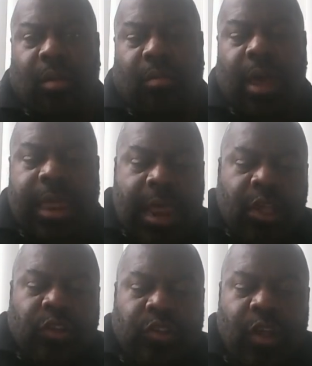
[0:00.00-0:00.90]
Right?
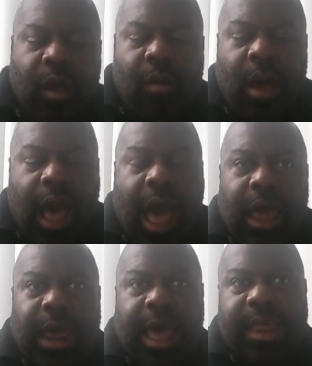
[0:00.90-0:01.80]
So
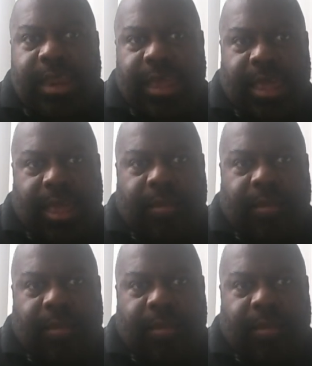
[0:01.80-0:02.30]
on ID,